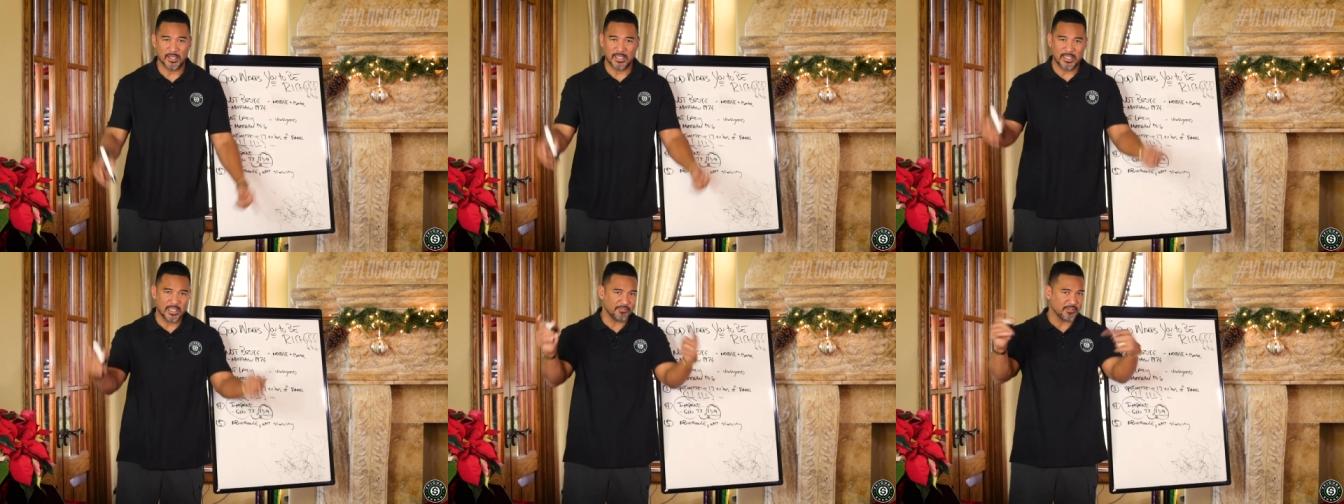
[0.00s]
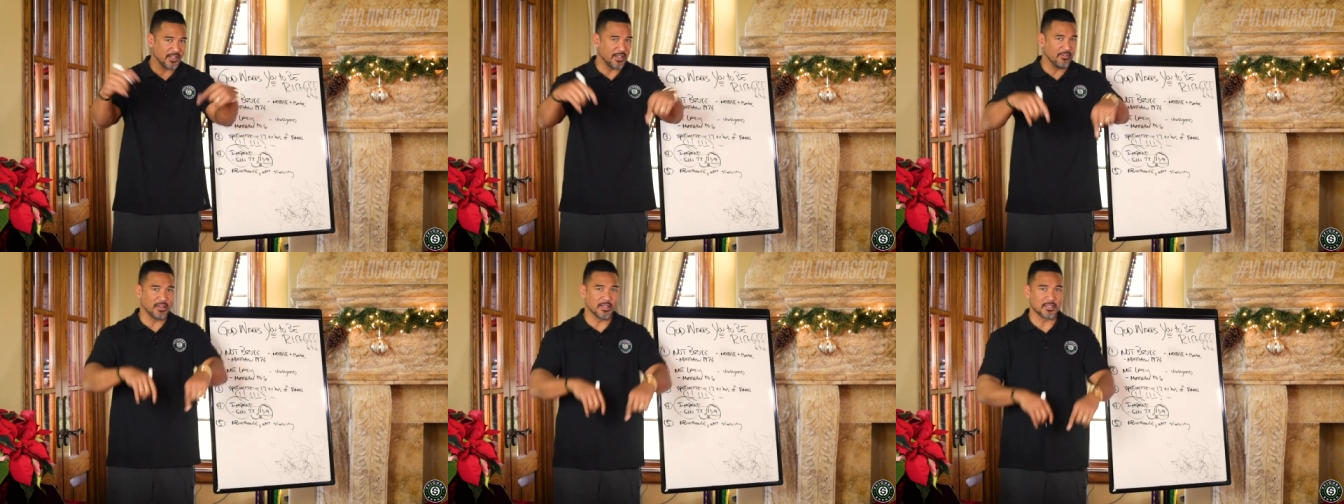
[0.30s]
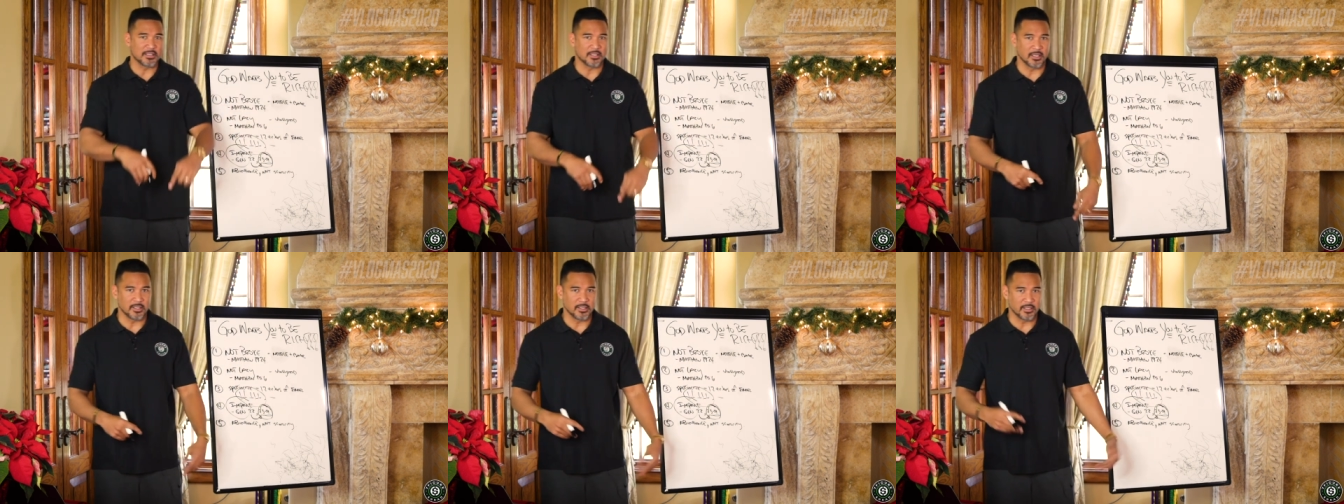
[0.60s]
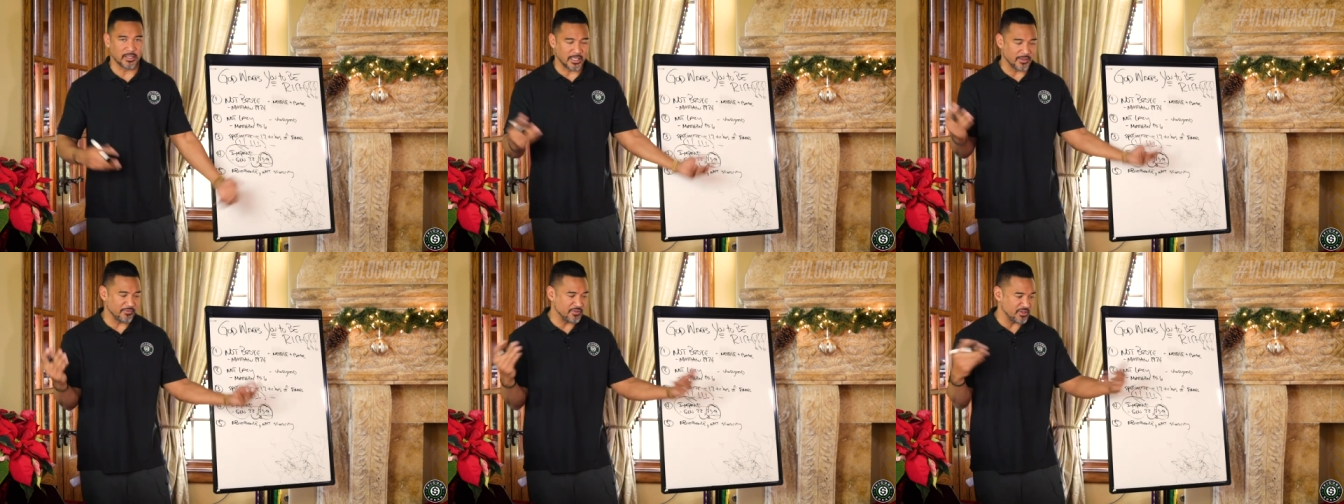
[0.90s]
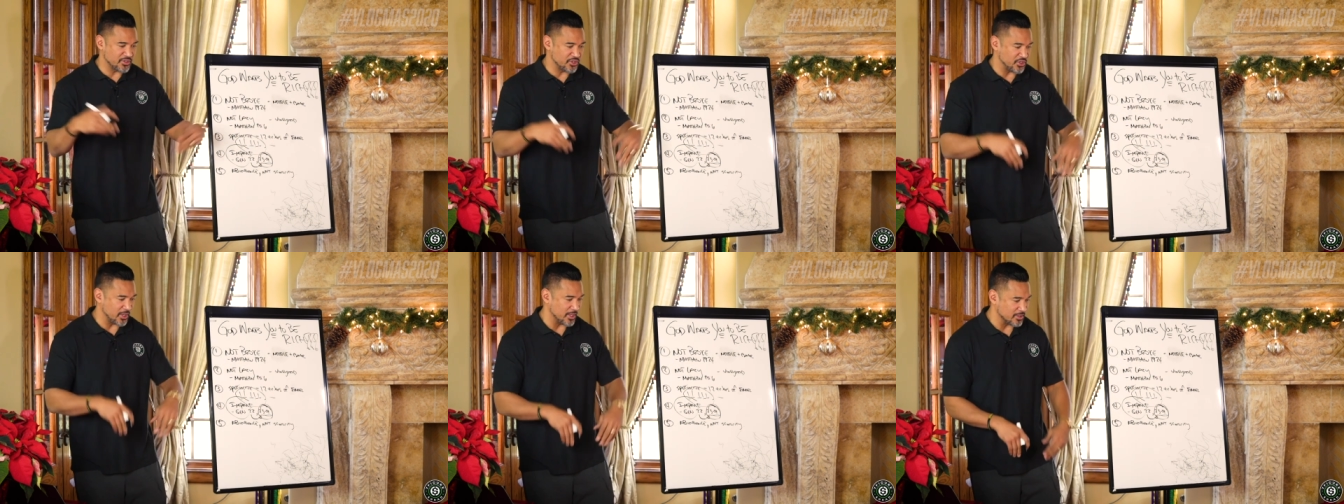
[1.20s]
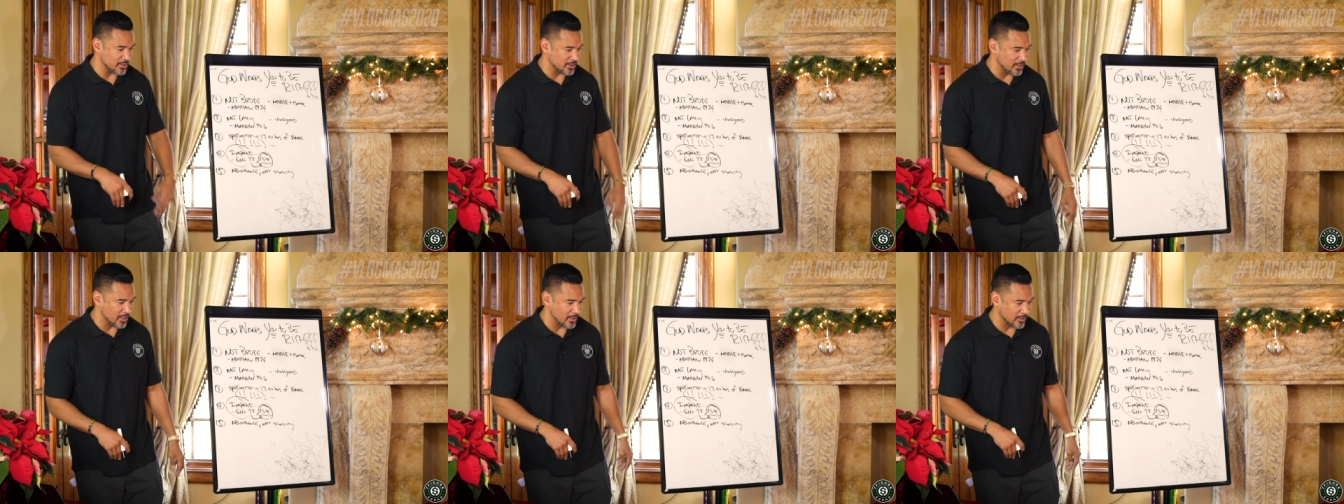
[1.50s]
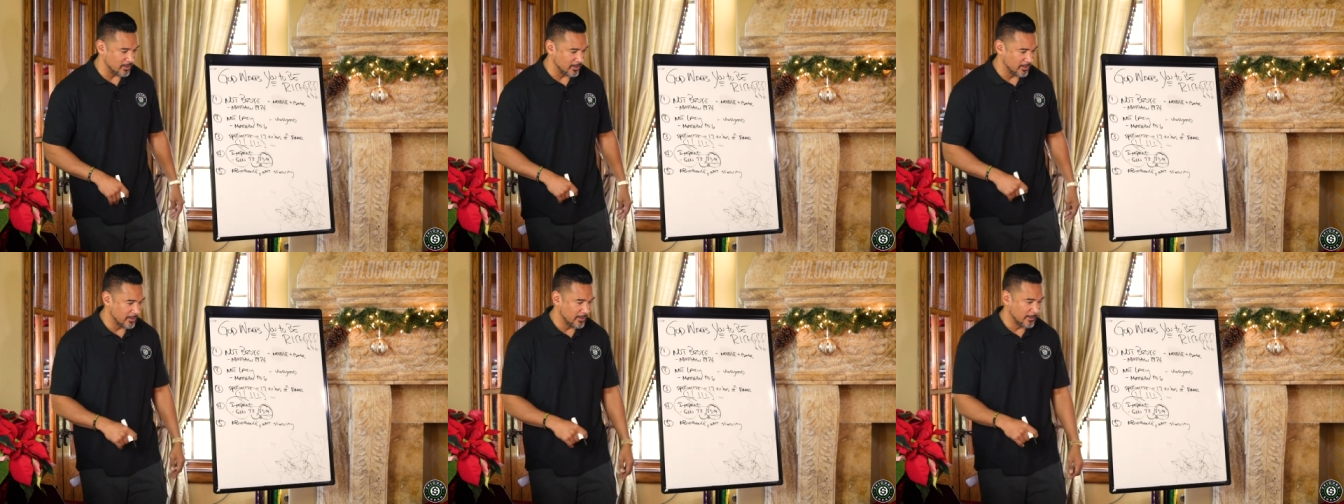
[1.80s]
When the gift giving is done, the gift exchange is
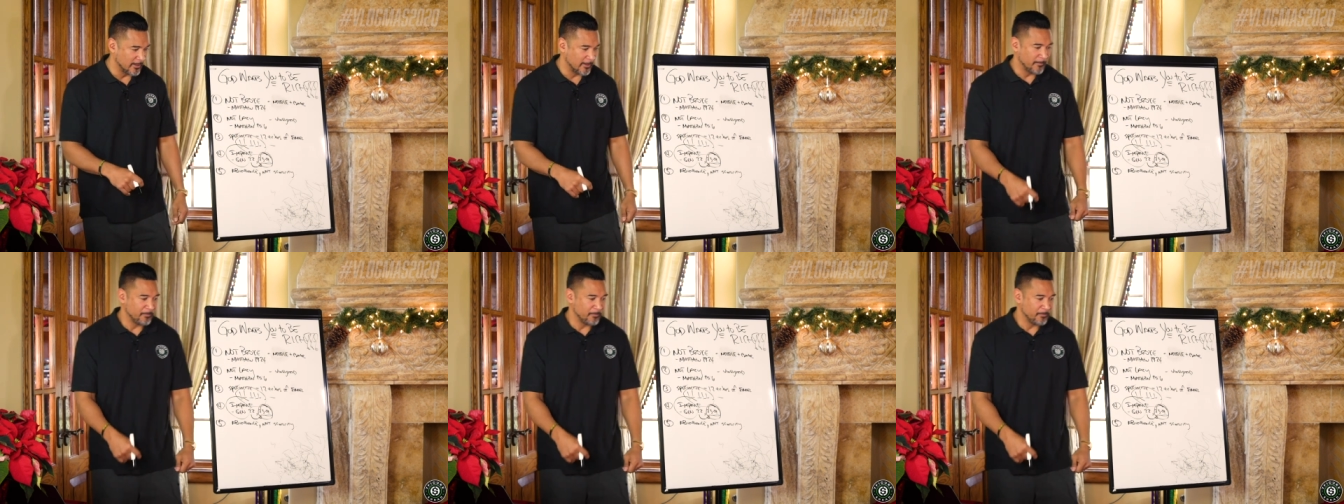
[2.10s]
done,